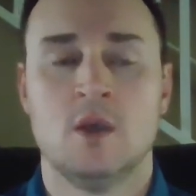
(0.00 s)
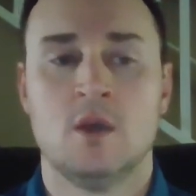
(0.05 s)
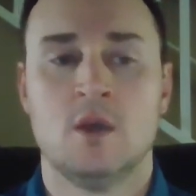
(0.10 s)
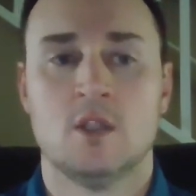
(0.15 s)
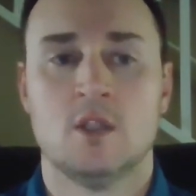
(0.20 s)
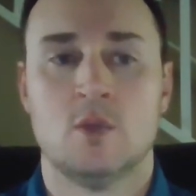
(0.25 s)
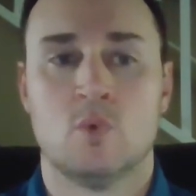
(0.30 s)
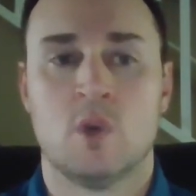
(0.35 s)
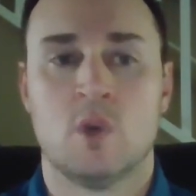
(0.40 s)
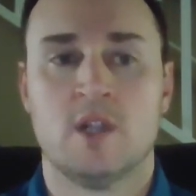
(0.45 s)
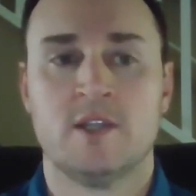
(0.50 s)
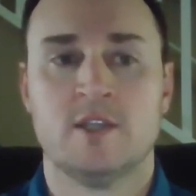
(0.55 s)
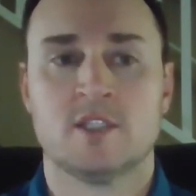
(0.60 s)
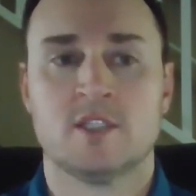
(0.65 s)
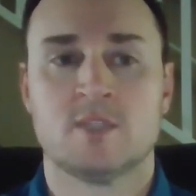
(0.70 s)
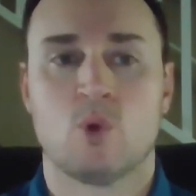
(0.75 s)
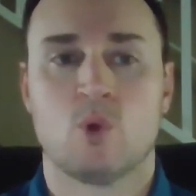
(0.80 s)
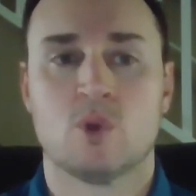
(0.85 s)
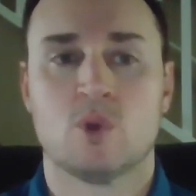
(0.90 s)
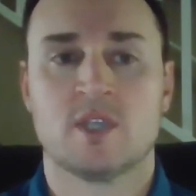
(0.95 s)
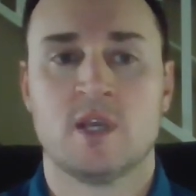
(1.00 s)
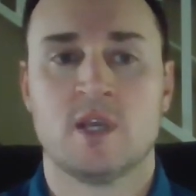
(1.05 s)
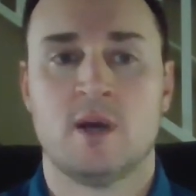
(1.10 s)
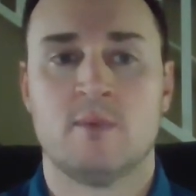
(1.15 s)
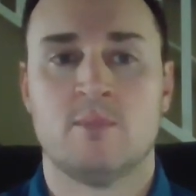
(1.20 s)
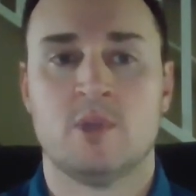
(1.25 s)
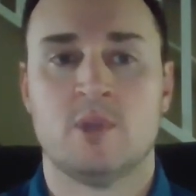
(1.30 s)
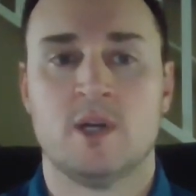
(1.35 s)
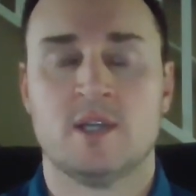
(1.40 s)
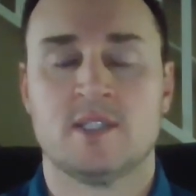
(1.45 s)
The Runyon Sports
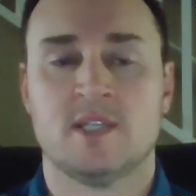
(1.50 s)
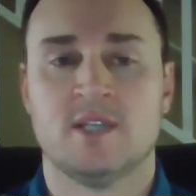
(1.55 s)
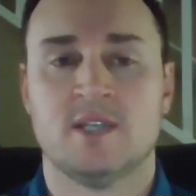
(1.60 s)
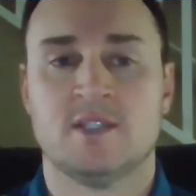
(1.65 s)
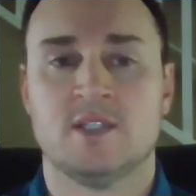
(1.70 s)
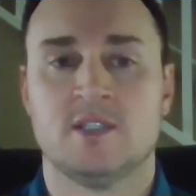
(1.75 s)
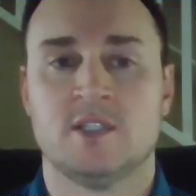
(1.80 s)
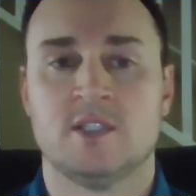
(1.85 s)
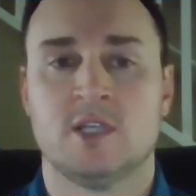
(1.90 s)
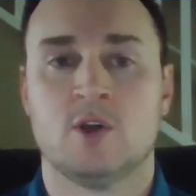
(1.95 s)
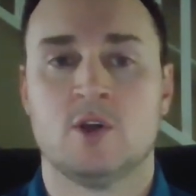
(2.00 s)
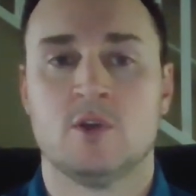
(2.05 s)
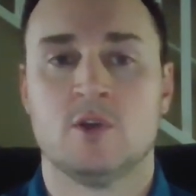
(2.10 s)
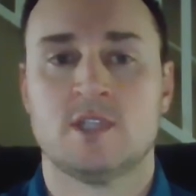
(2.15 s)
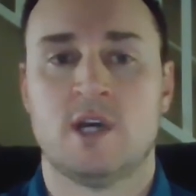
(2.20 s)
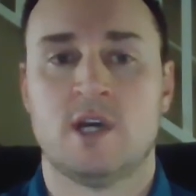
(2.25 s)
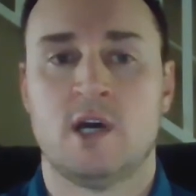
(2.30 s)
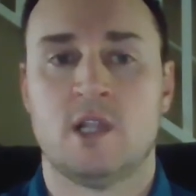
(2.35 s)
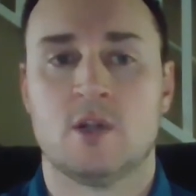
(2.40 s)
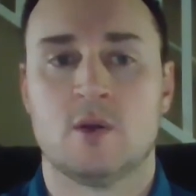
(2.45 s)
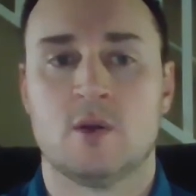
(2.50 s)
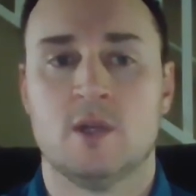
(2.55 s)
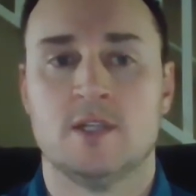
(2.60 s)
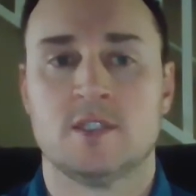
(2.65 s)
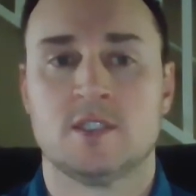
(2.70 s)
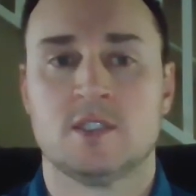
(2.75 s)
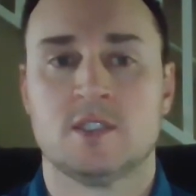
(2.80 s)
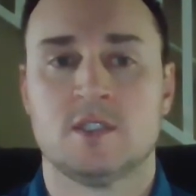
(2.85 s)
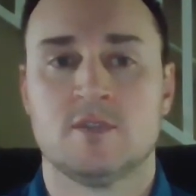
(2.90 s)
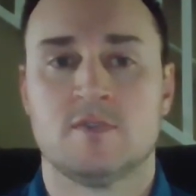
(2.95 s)
Complex has a zero
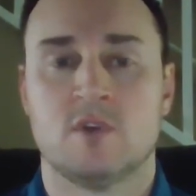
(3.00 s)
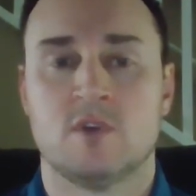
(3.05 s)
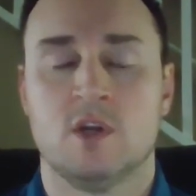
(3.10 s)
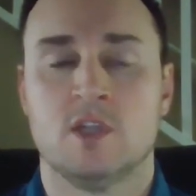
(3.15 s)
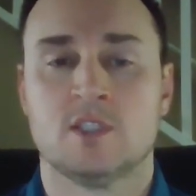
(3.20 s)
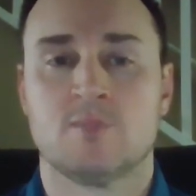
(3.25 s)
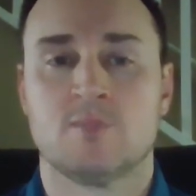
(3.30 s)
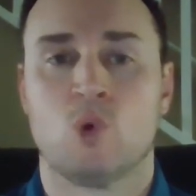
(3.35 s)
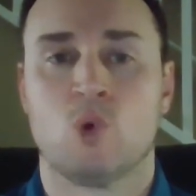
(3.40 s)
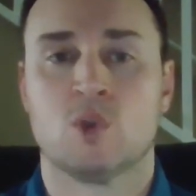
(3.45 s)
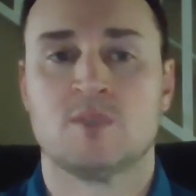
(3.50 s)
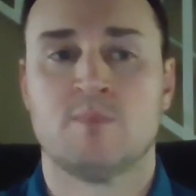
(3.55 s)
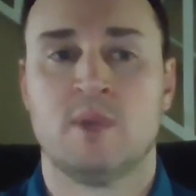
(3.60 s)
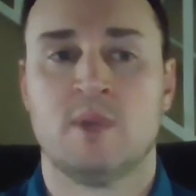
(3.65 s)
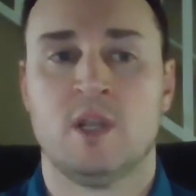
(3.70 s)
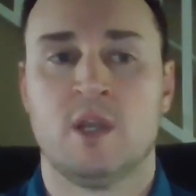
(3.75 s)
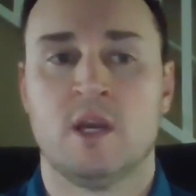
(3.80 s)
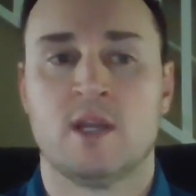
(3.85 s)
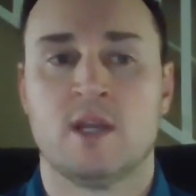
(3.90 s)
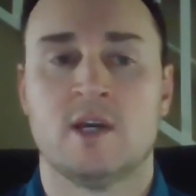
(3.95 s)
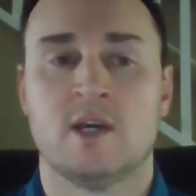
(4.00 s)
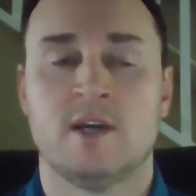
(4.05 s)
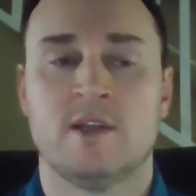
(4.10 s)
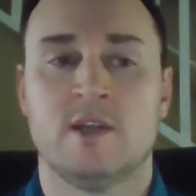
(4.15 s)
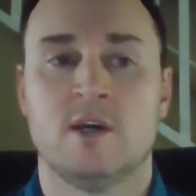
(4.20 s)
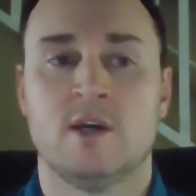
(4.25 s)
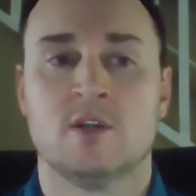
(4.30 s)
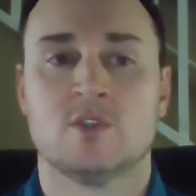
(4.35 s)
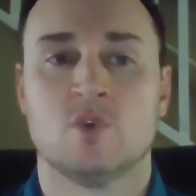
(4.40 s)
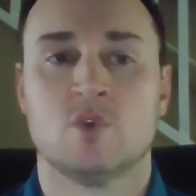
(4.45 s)
tolerance for unsportsmanlike
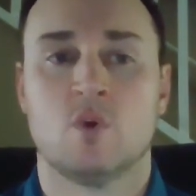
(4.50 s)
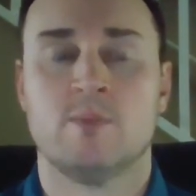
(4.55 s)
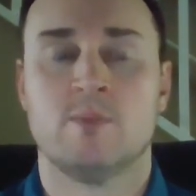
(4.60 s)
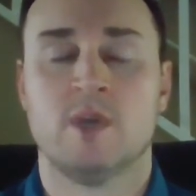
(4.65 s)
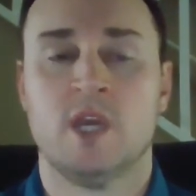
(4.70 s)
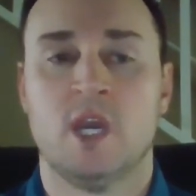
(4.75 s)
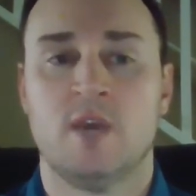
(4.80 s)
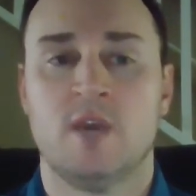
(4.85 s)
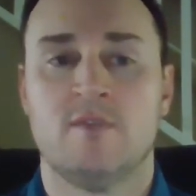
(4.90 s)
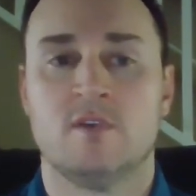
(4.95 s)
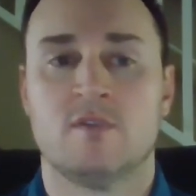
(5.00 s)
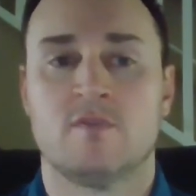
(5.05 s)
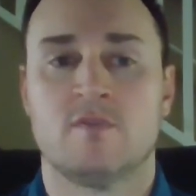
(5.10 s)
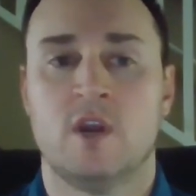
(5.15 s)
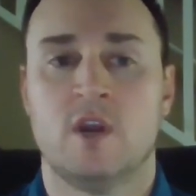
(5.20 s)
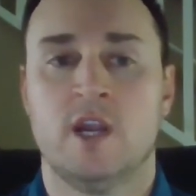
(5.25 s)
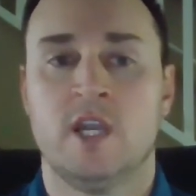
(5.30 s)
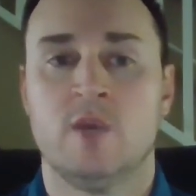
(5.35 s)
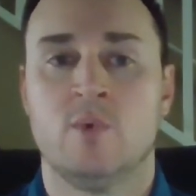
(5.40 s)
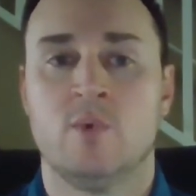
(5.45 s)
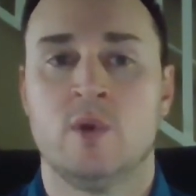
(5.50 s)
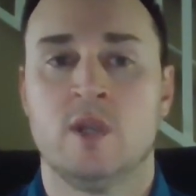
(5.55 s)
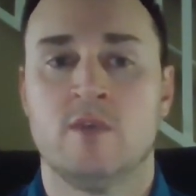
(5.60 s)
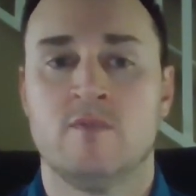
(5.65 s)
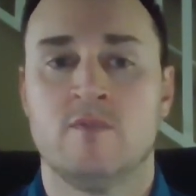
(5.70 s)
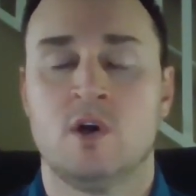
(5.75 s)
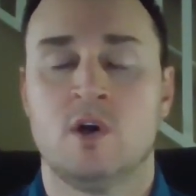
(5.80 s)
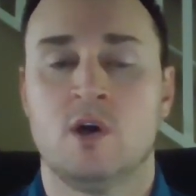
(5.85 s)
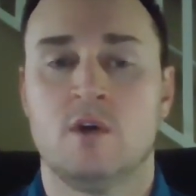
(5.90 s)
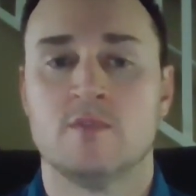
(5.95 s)
conduct or behavior for anyone
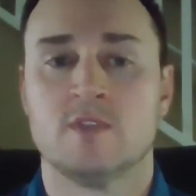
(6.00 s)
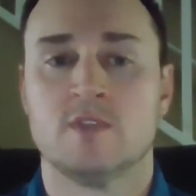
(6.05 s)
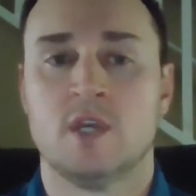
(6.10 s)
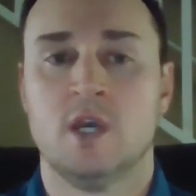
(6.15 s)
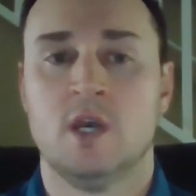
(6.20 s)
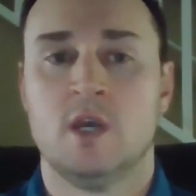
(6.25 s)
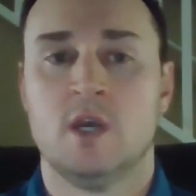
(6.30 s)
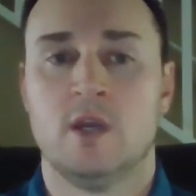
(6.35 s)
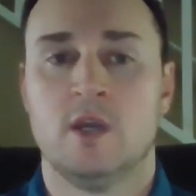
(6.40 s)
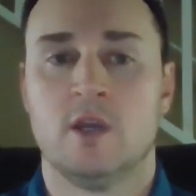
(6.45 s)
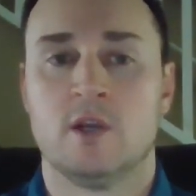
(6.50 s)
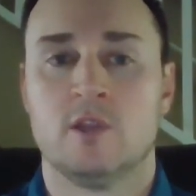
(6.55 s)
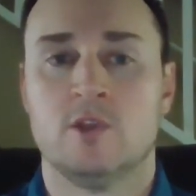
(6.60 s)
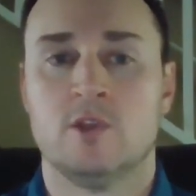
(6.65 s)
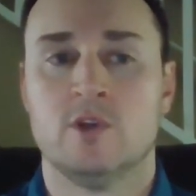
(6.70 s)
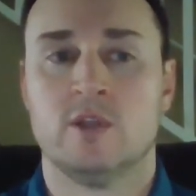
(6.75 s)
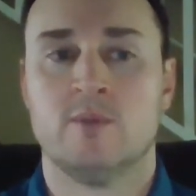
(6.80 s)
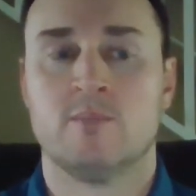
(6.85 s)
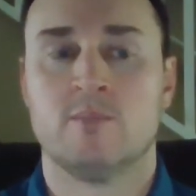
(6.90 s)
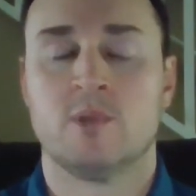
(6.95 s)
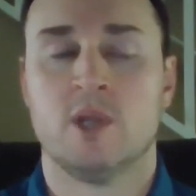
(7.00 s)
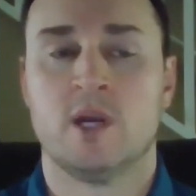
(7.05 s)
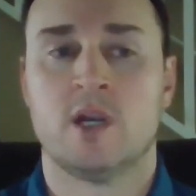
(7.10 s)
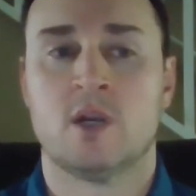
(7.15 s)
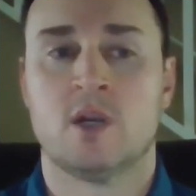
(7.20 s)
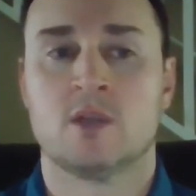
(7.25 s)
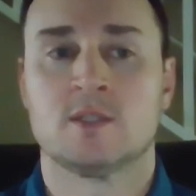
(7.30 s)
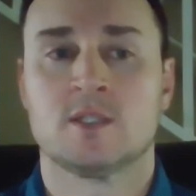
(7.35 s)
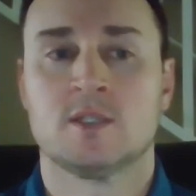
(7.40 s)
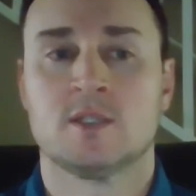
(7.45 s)
involved, including
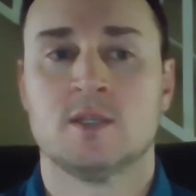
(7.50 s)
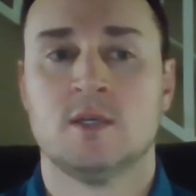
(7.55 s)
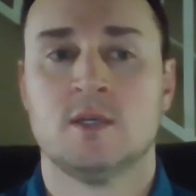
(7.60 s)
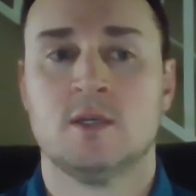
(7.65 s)
players,